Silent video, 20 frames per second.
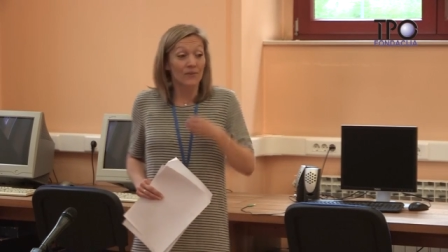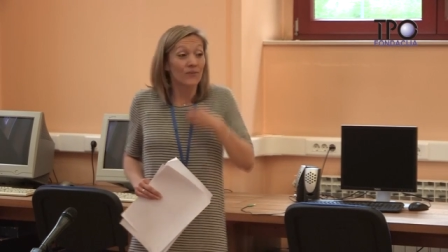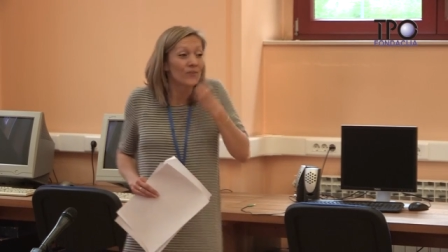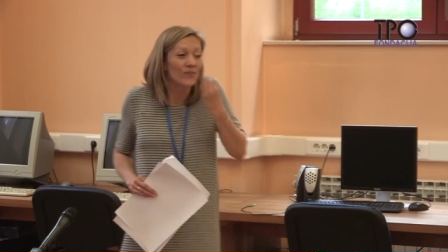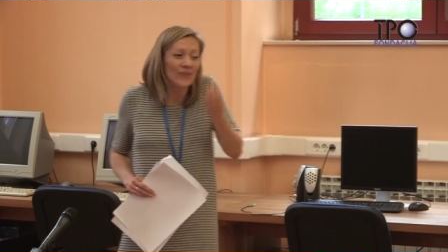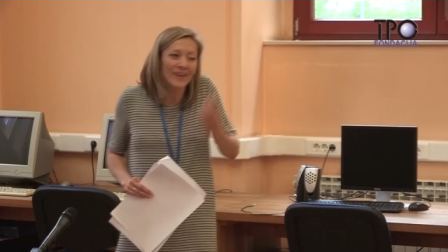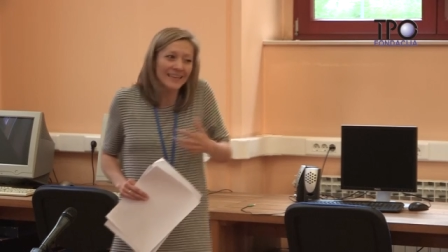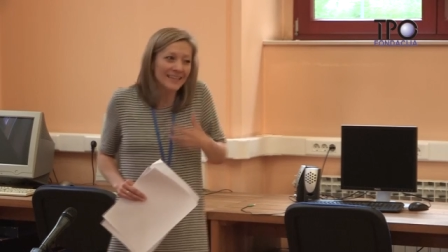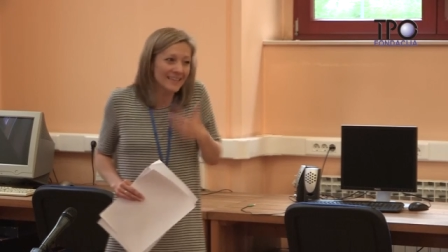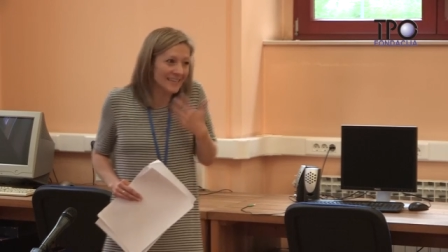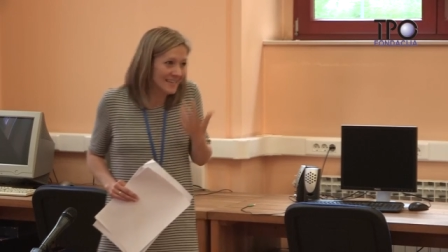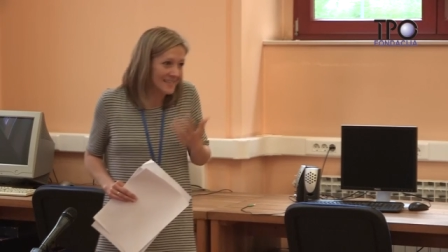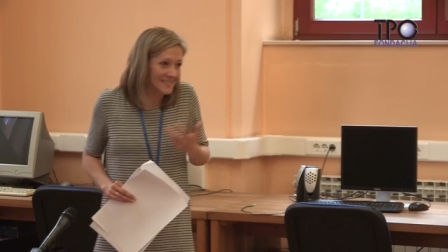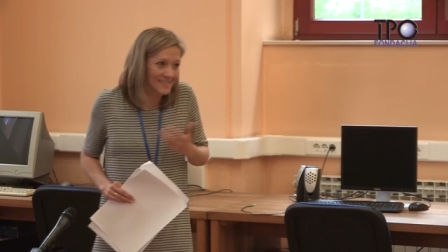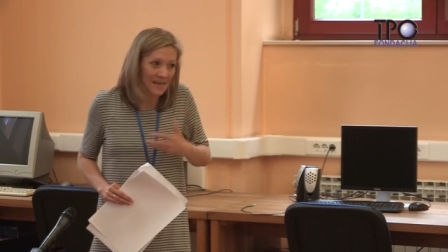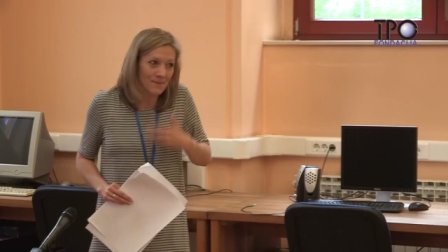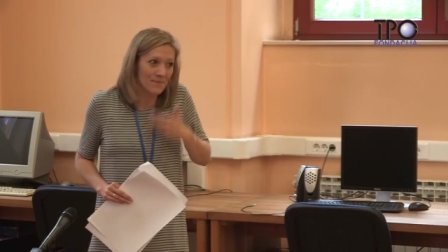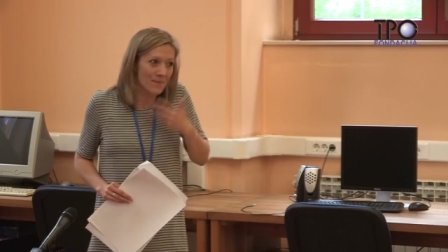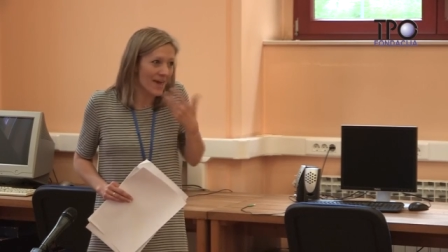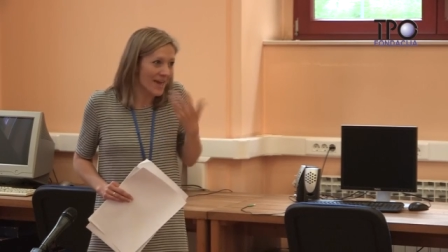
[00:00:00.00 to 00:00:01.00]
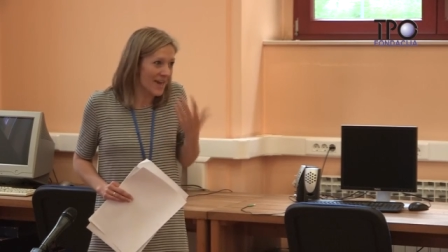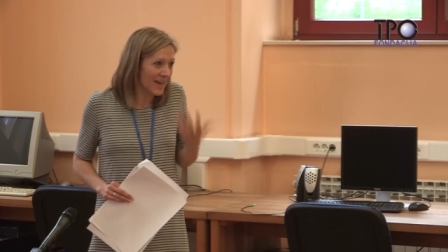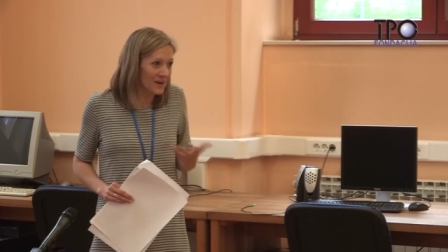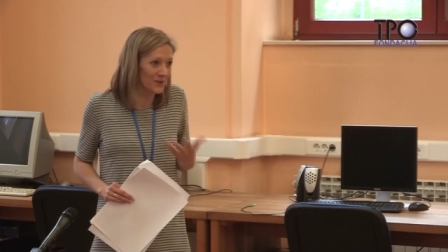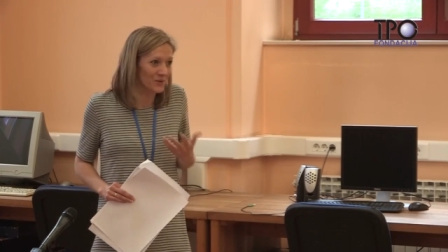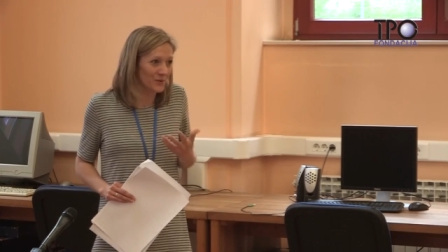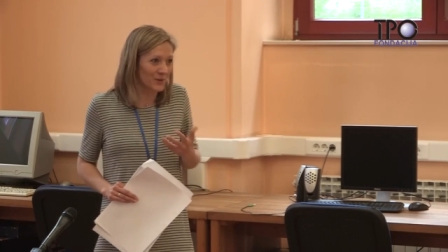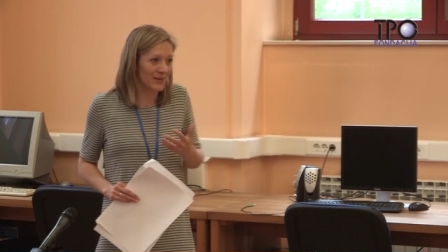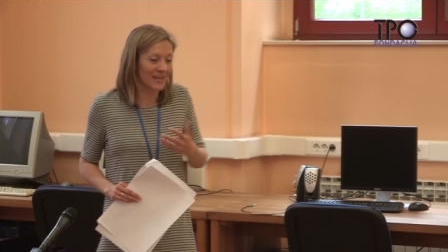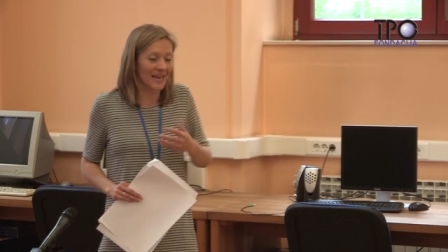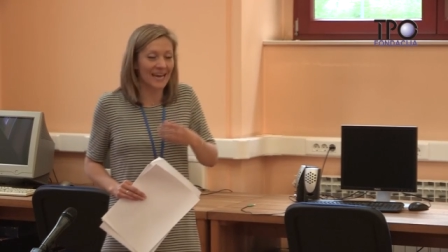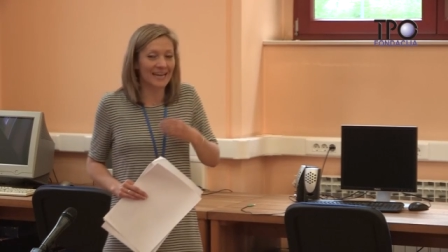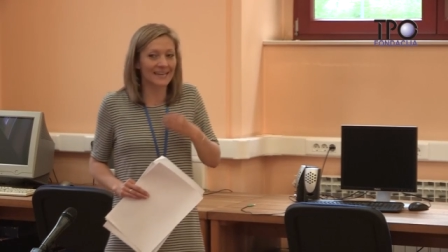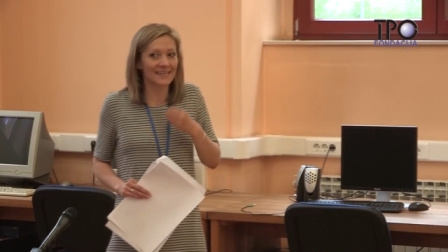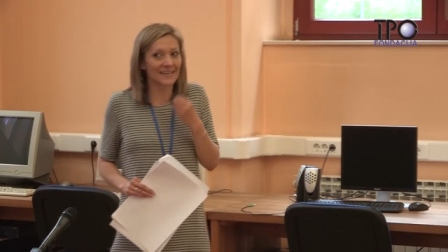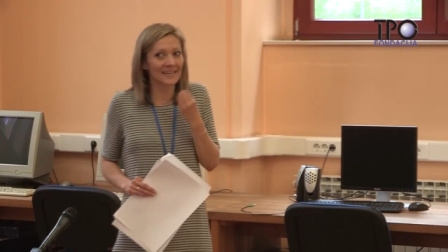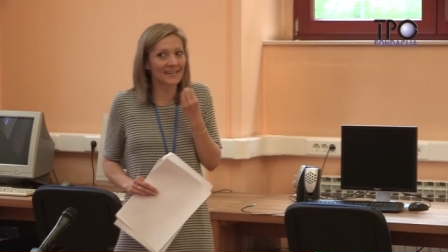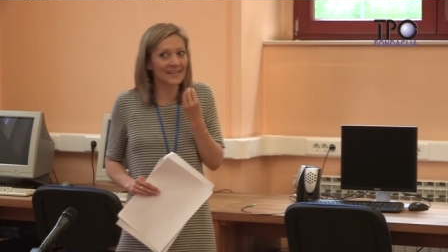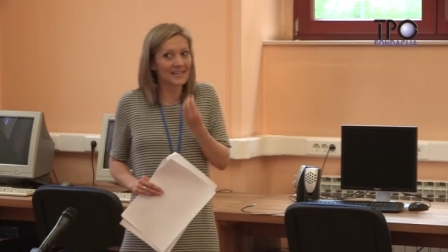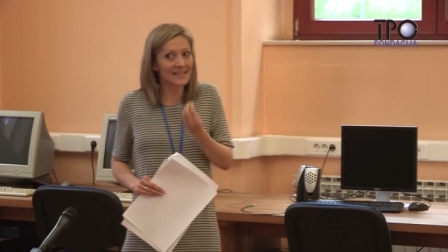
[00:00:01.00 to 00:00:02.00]
Feelings, I'm angry,
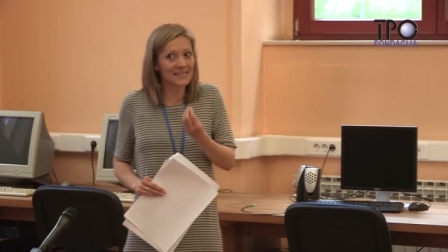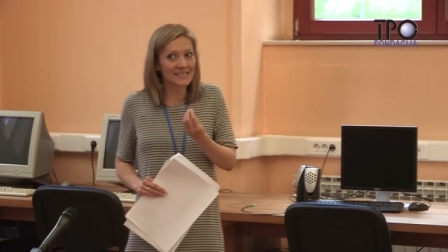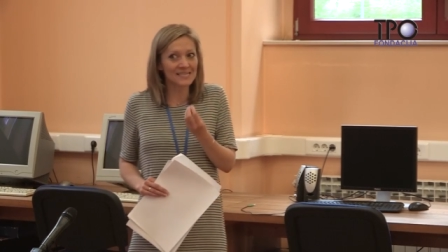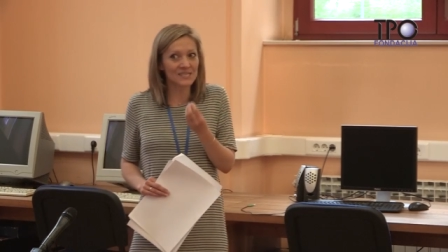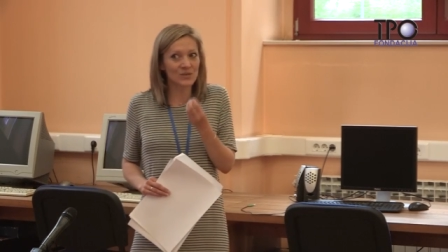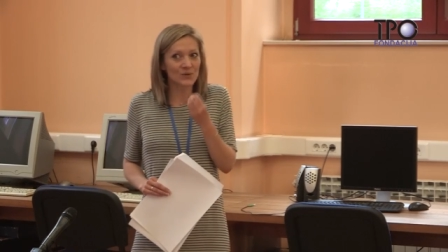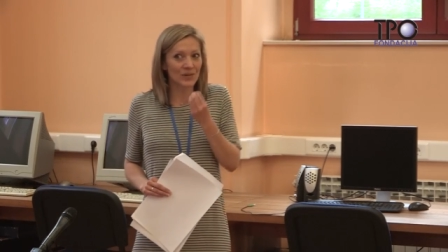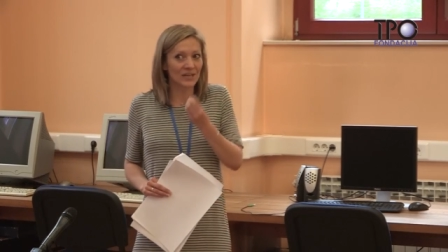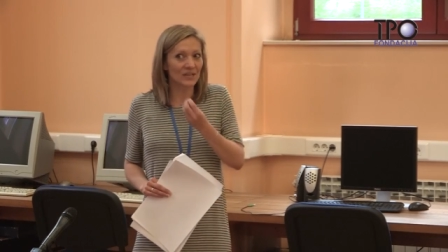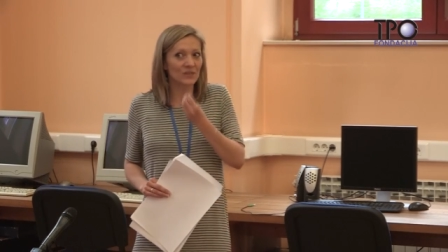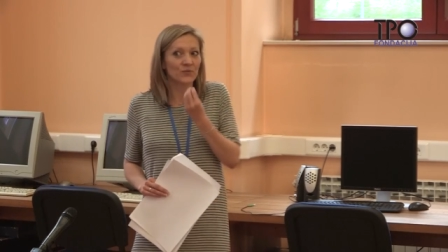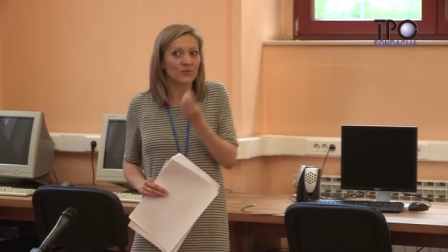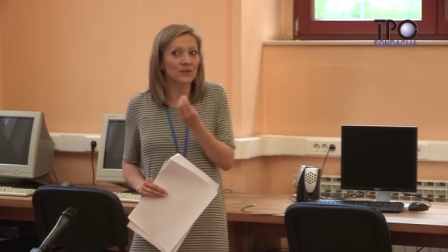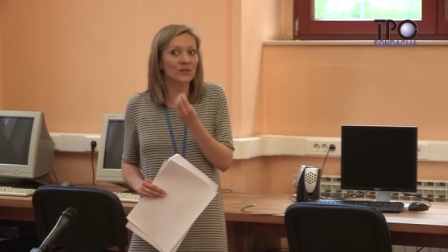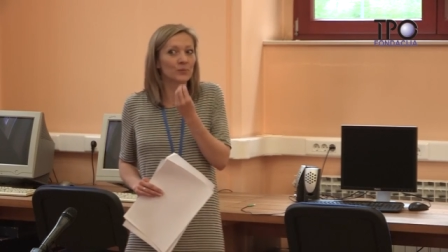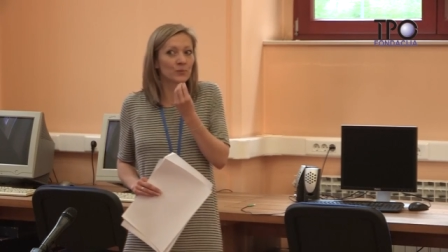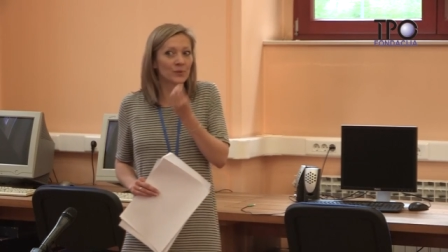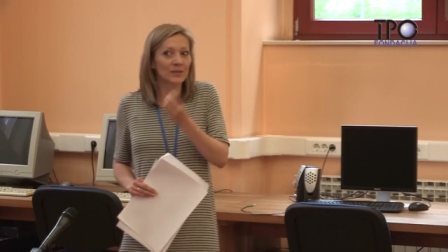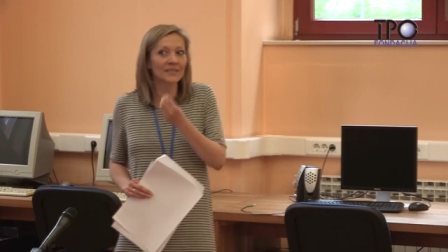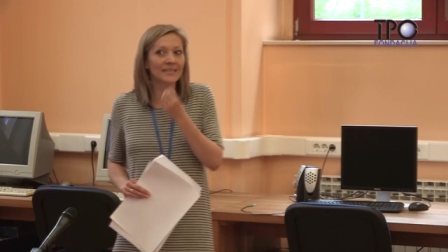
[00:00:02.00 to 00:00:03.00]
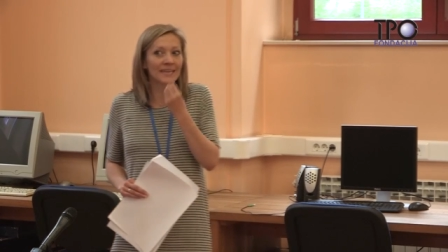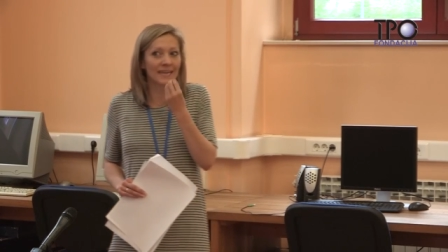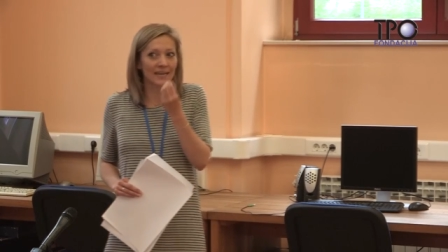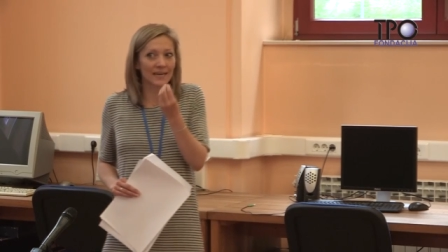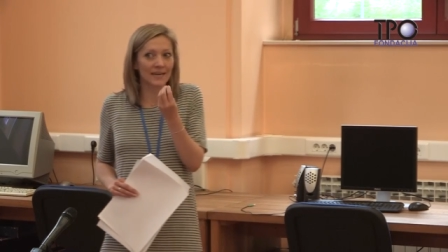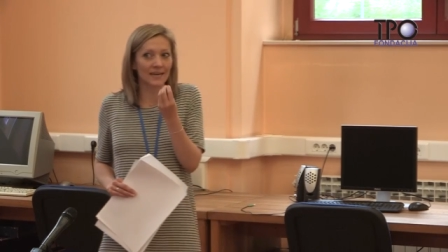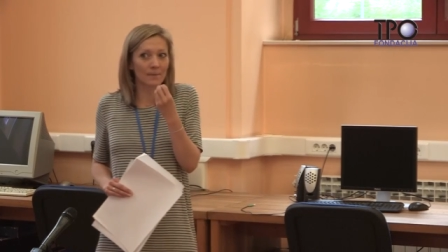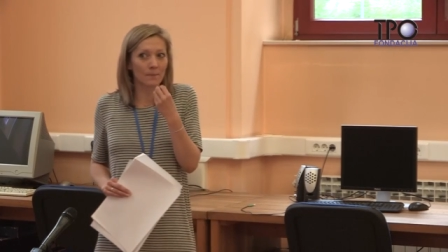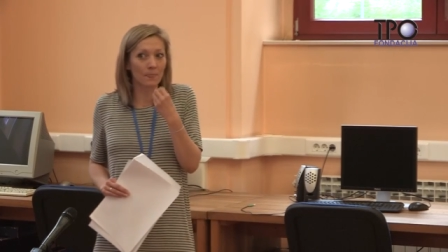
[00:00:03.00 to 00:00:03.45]
and I also can feel really,